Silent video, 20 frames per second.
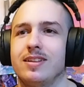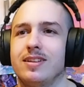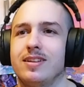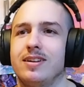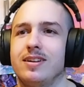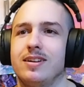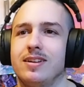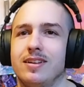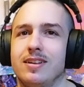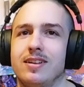
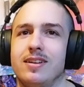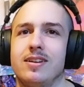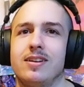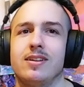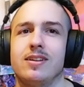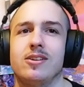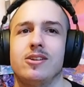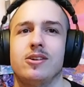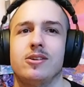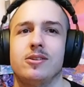
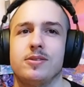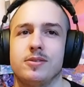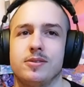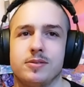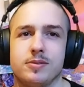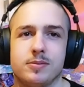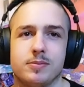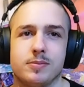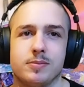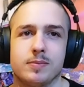
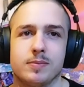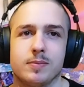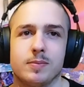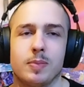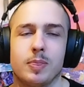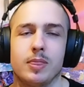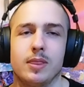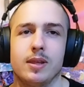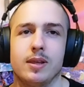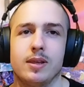
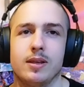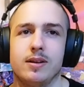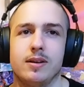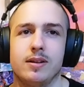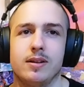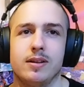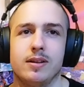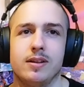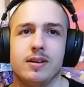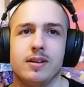
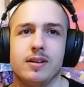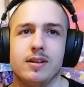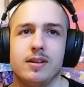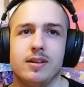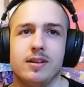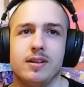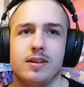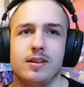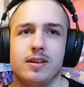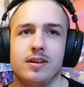
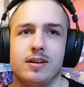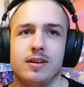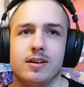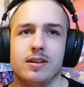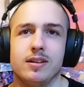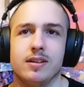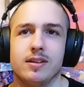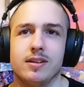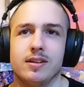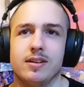
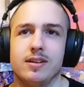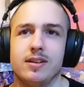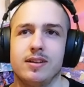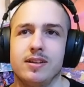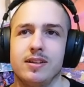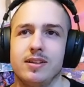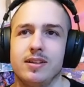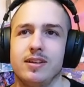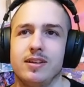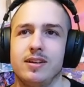
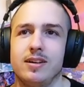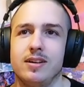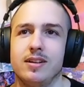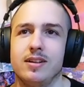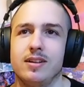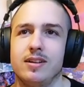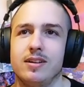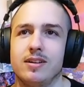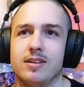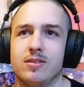
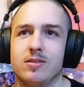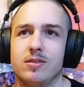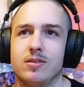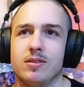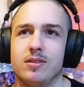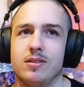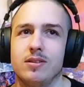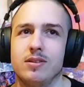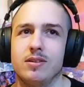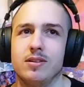
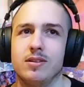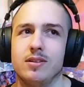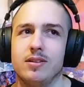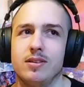[no speech]